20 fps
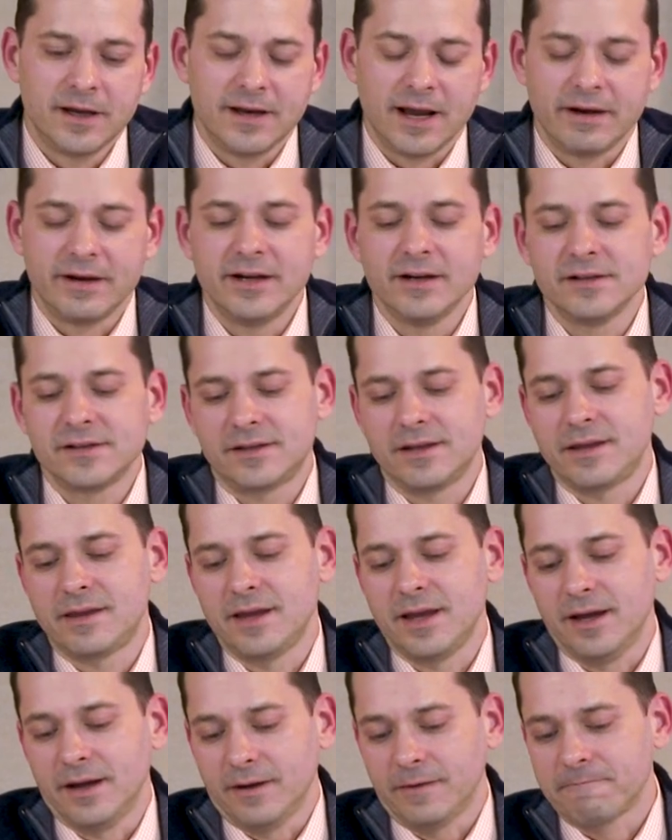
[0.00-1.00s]
Now, here's the
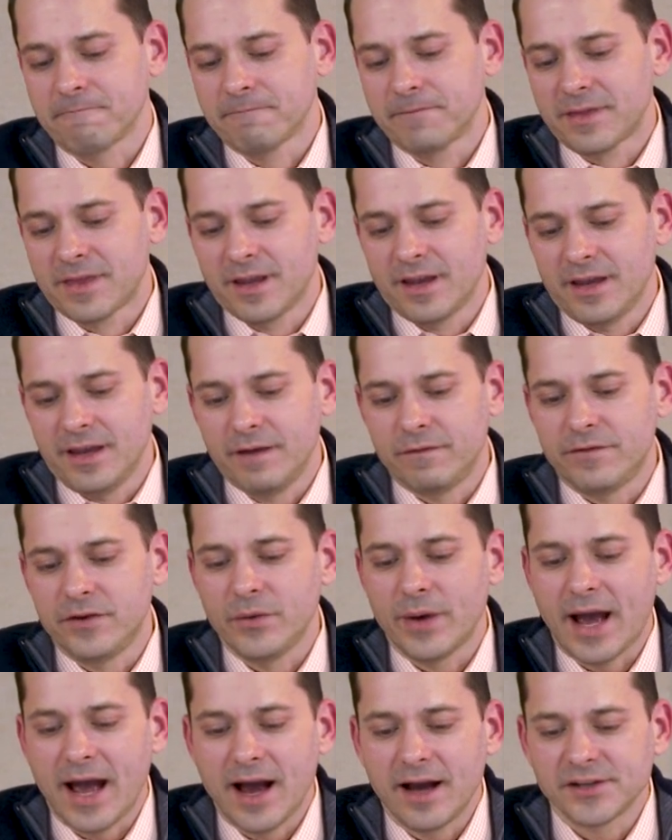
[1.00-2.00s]
thing. If
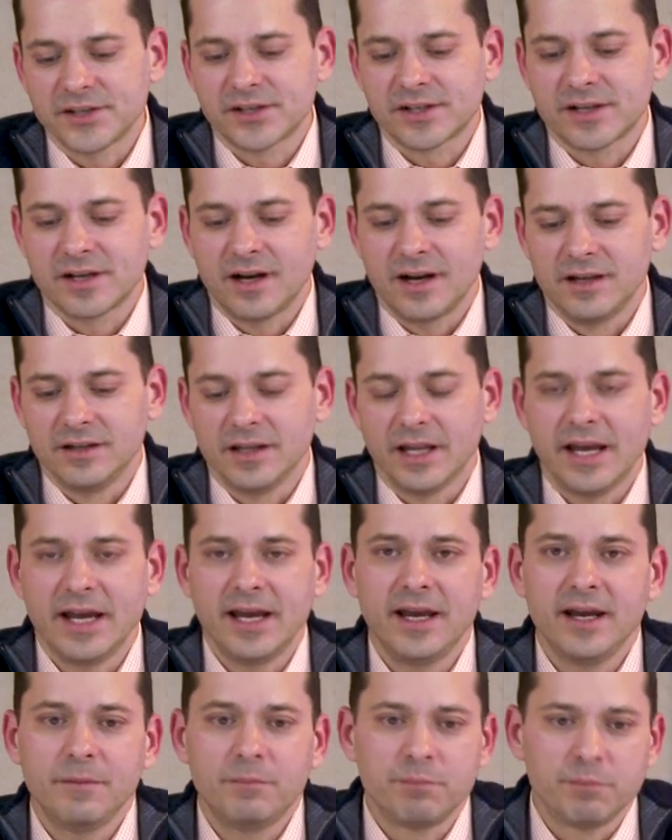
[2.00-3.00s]
you ask a
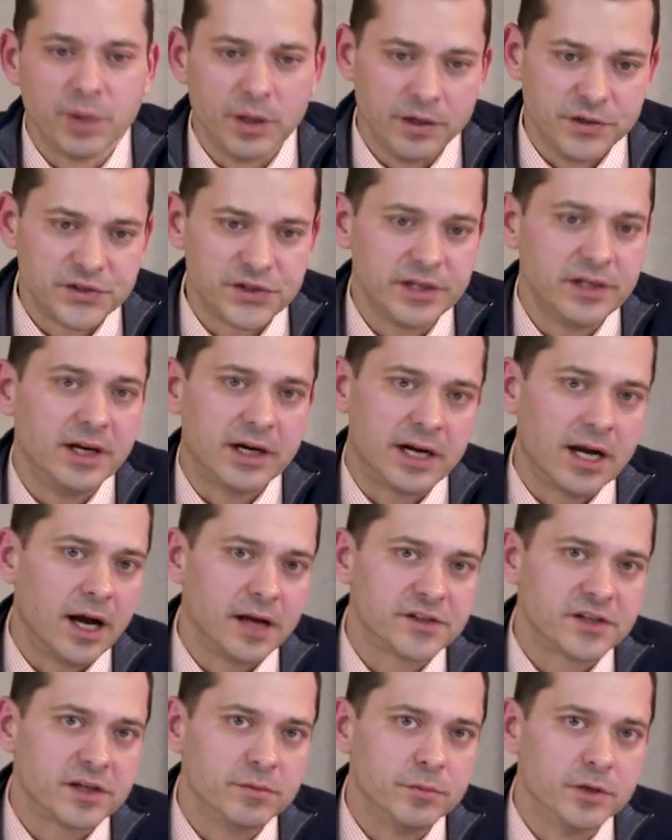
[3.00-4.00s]
lay person, a
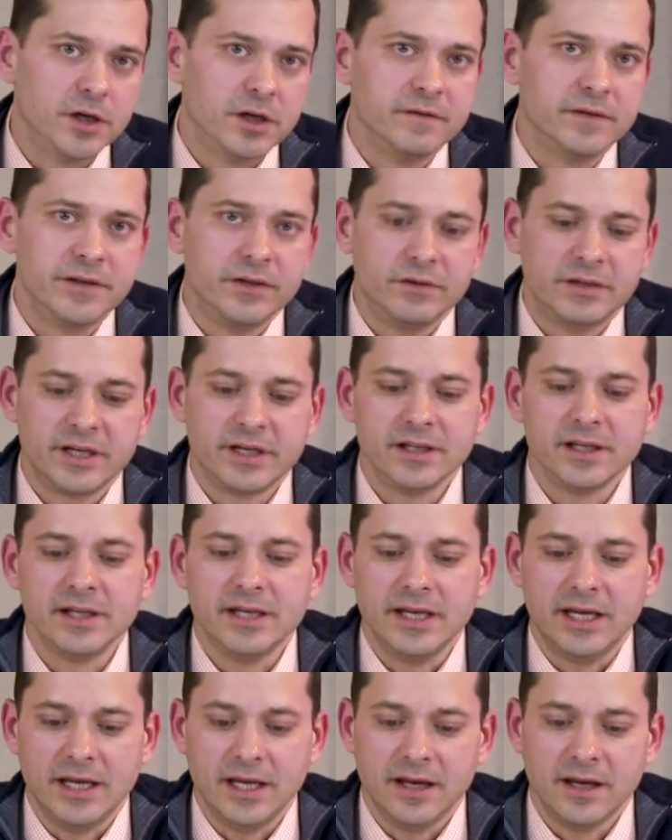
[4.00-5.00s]
customer of a
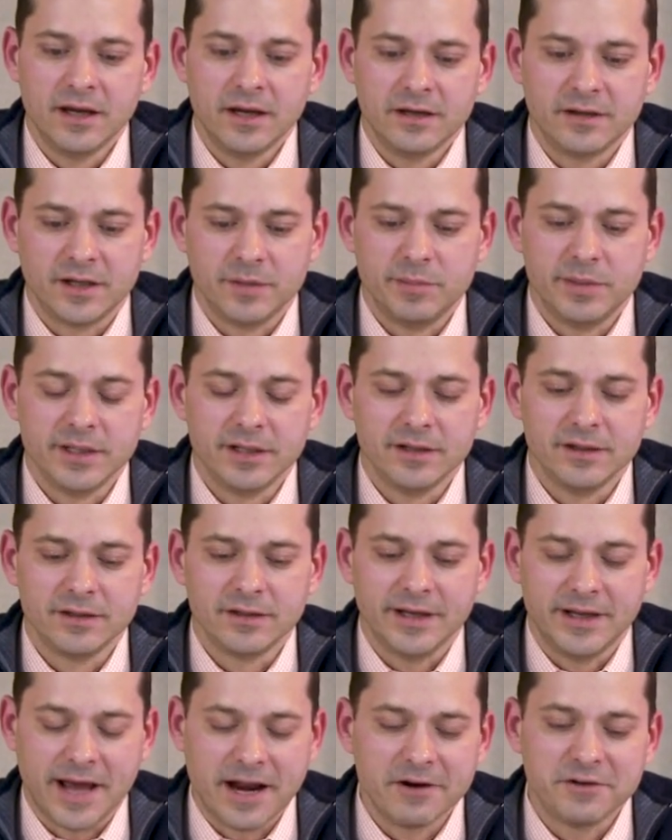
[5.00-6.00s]
utility, to build
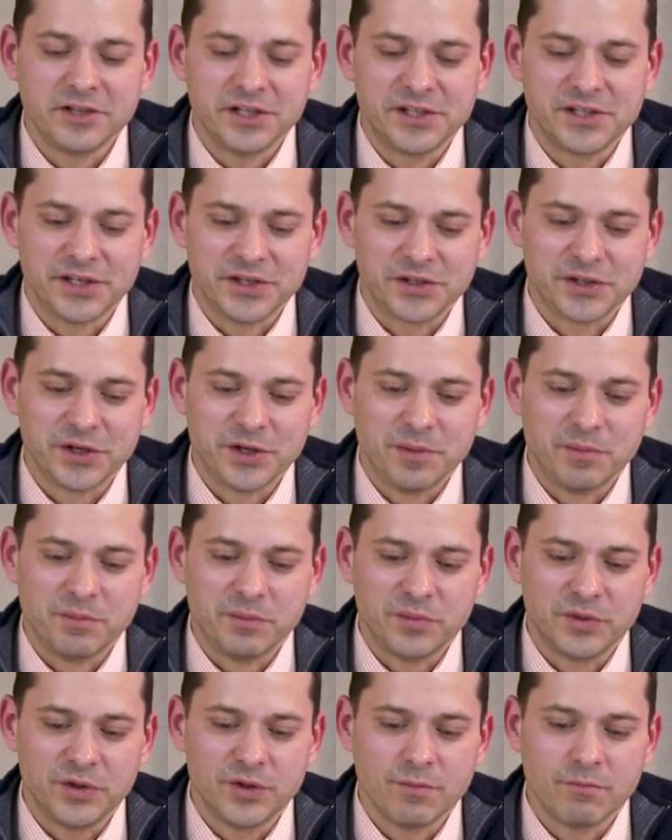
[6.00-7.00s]
an energy
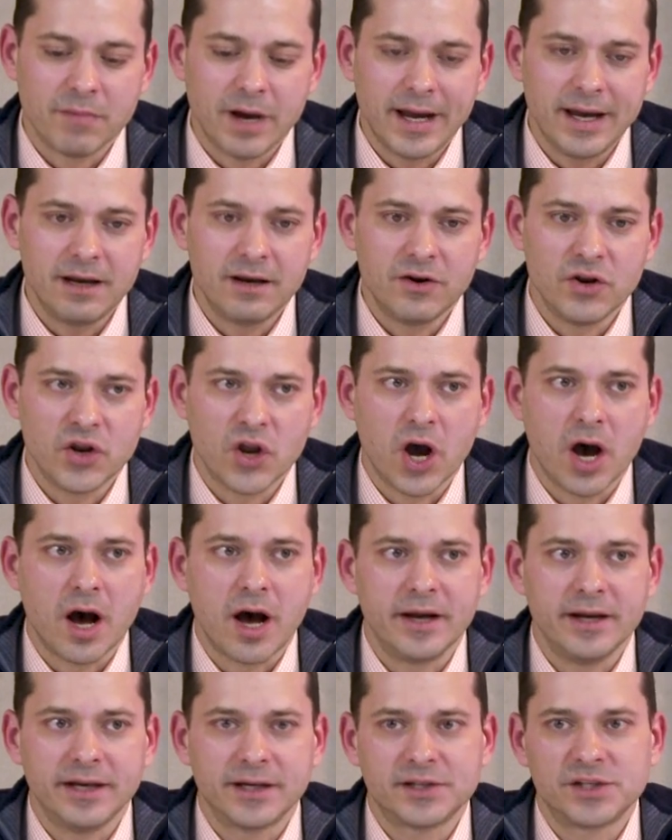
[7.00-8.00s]
system, you might
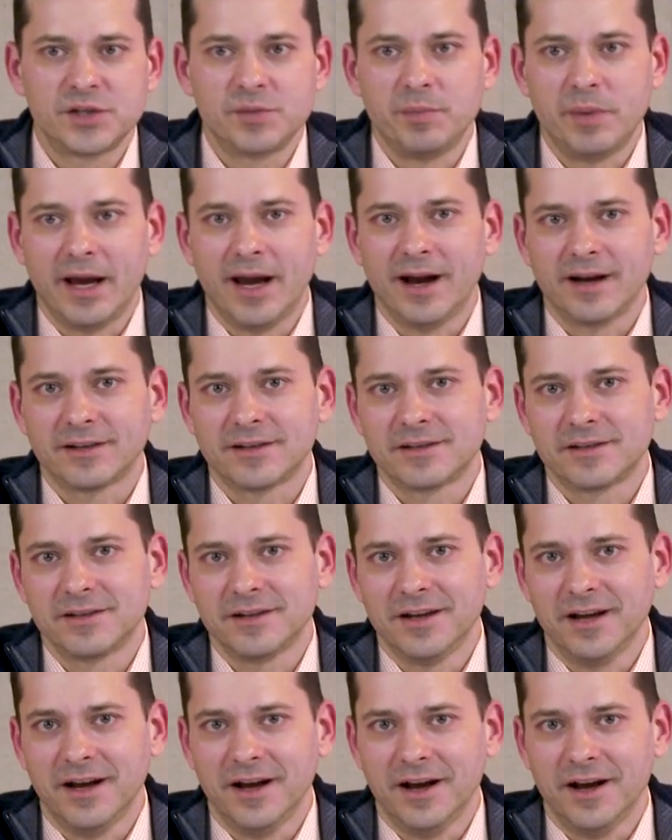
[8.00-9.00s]
not expect
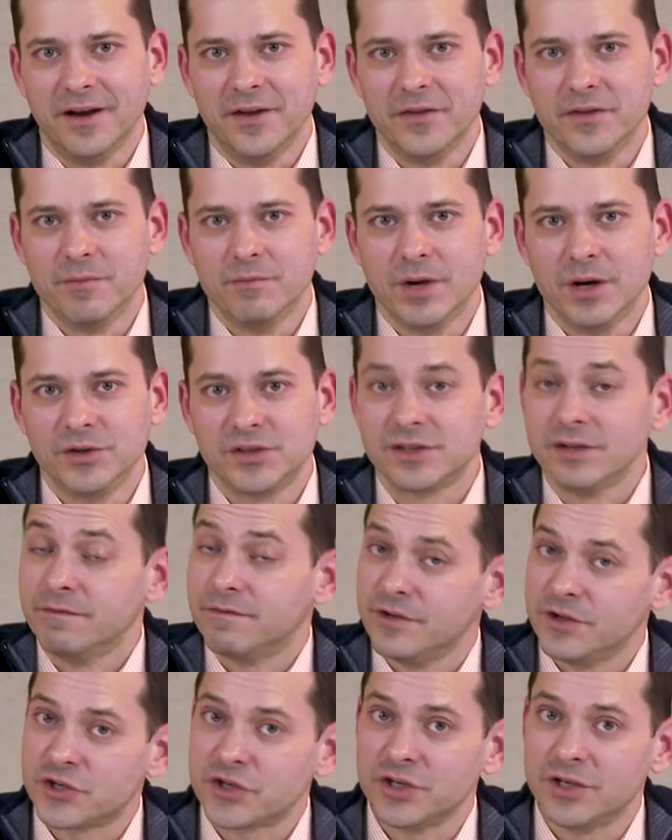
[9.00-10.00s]
the most
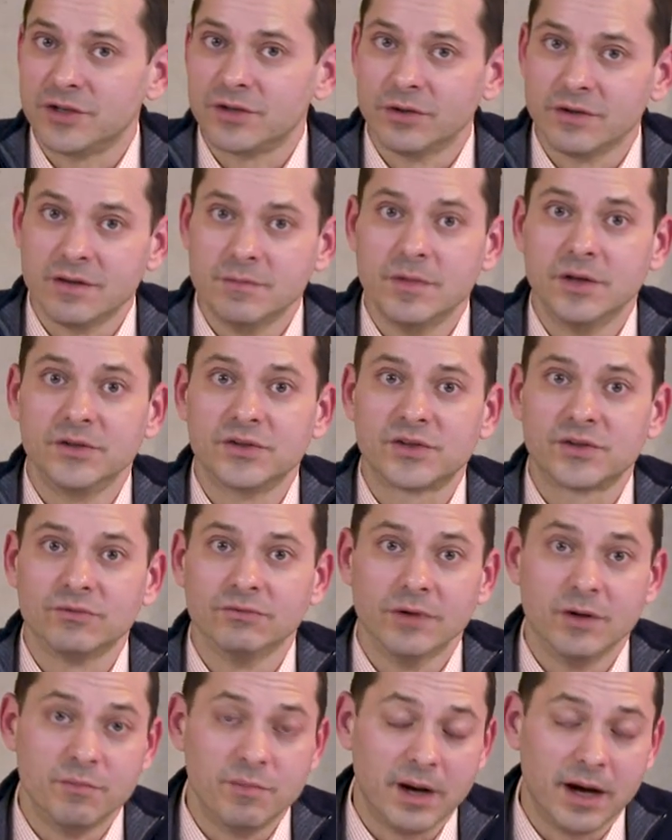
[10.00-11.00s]
efficient or the most
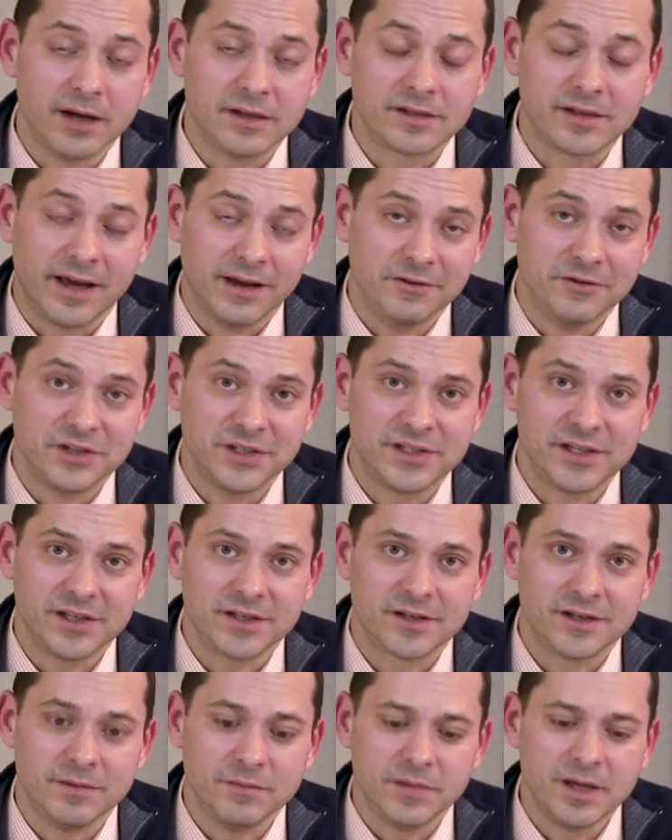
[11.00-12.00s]
robust energy
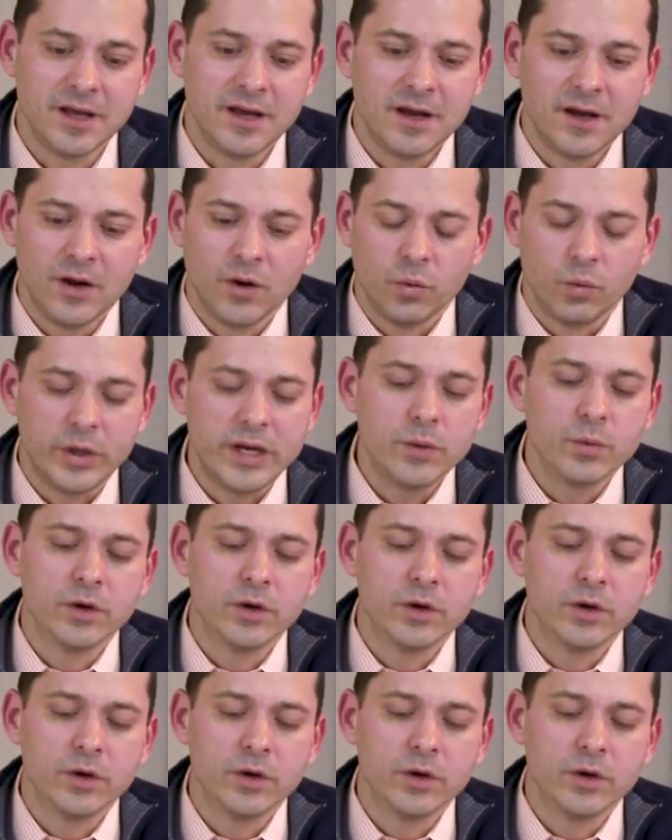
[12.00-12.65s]
system. We